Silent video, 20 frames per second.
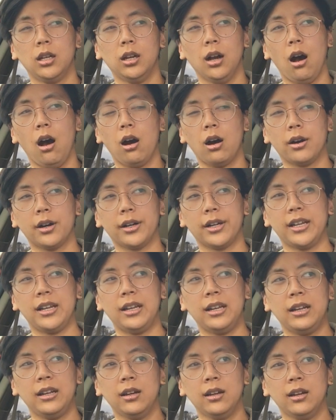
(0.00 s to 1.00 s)

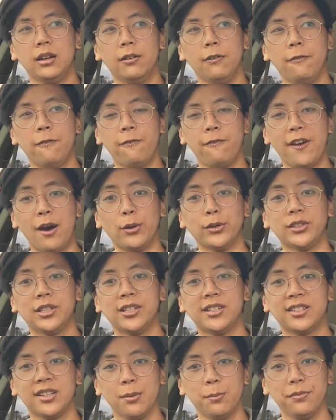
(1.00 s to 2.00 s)
Ari felt
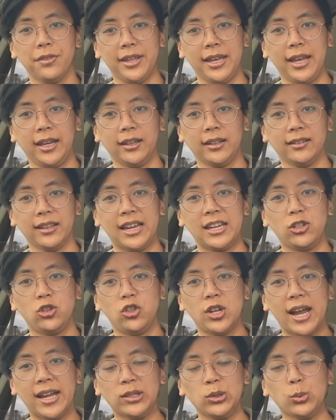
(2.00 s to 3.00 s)
something, like,
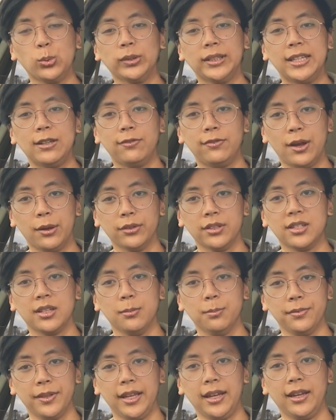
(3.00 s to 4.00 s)
genuinely felt
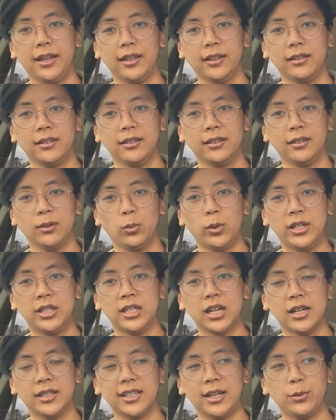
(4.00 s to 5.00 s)
something when
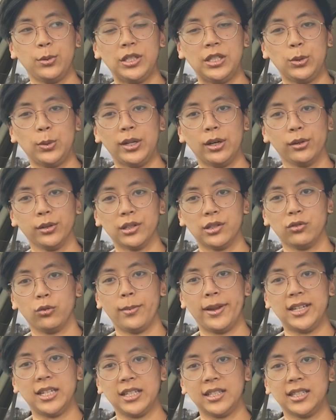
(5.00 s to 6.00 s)
Dante was doing all this
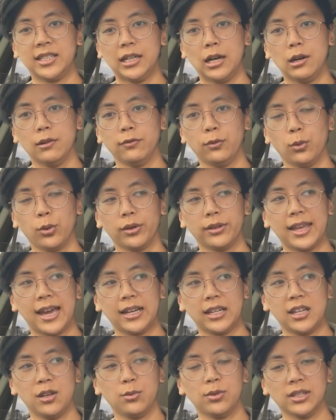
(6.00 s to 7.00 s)
romantic stuff, or that
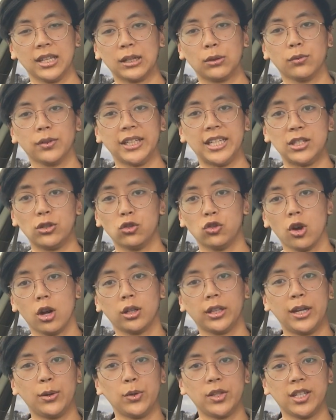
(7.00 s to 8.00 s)
he was, like, really
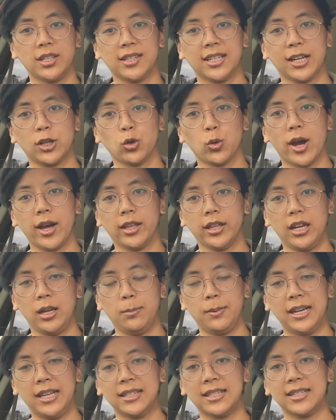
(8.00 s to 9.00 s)
struggling with his sexuality,
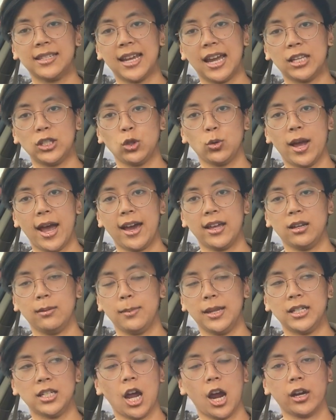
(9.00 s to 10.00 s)
but instead you had him
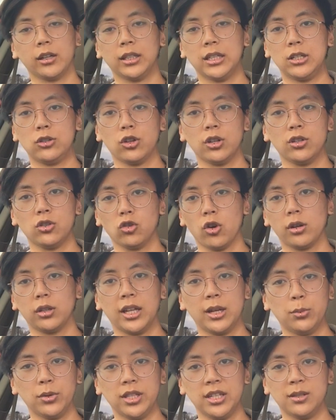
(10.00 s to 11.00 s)
entirely just
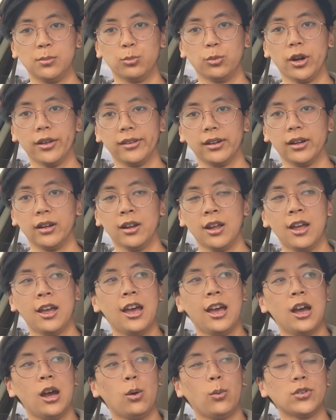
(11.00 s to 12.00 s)
struggling with his brother,
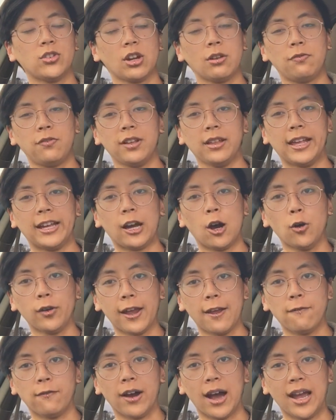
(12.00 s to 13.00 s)
which I feel like,
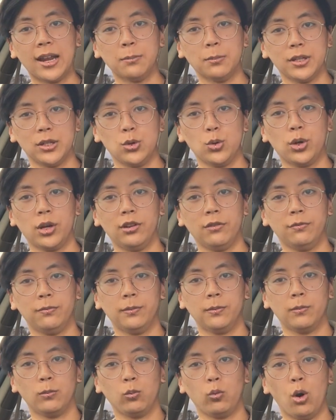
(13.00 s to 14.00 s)
okay, fine, but you could have
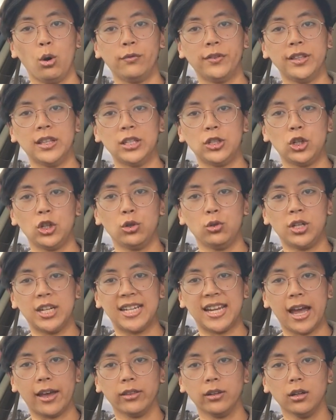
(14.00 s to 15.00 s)
woven the two
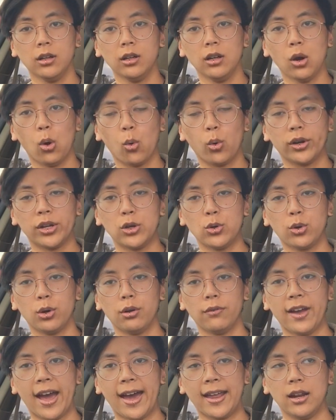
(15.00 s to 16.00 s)
together, or you could
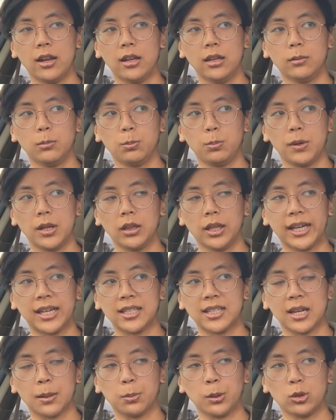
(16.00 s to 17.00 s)
have had it be, like, a
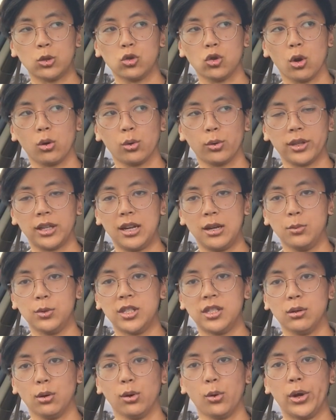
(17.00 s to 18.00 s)
separate struggle that he was
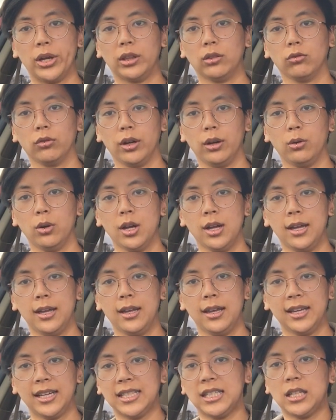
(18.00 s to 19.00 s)
still going through.
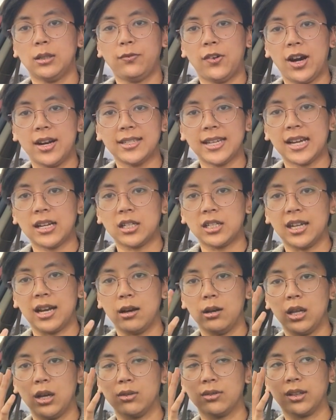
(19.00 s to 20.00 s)
Because as far as I could
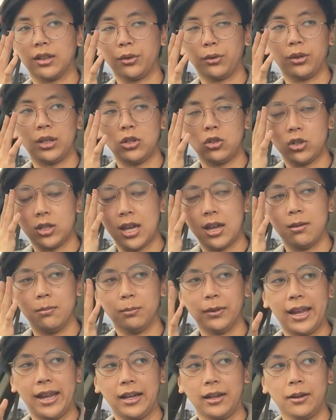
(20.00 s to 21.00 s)
tell, it was literally just him,
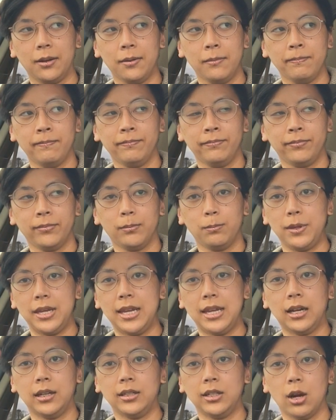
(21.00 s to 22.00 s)
like,
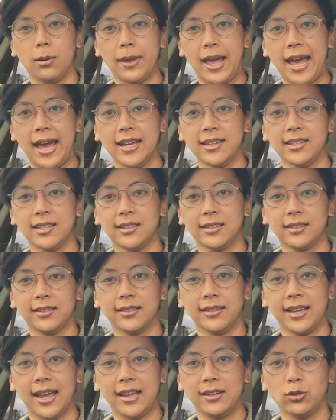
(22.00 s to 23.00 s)
being a dumbass
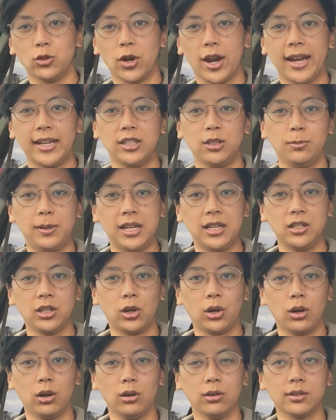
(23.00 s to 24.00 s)
and trying to be into
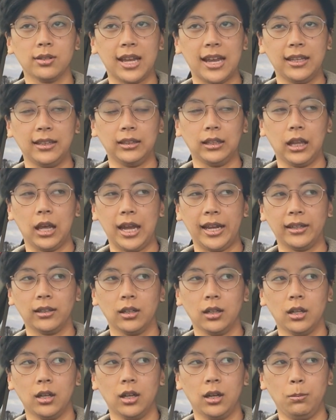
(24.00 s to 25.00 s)
girls, and, like,
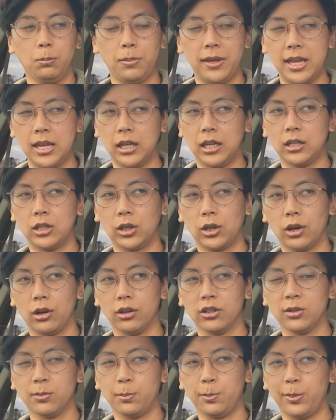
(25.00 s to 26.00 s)
being into
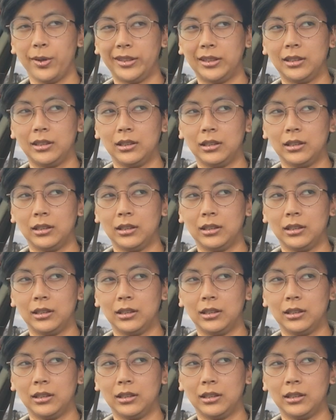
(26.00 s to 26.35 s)
girls, but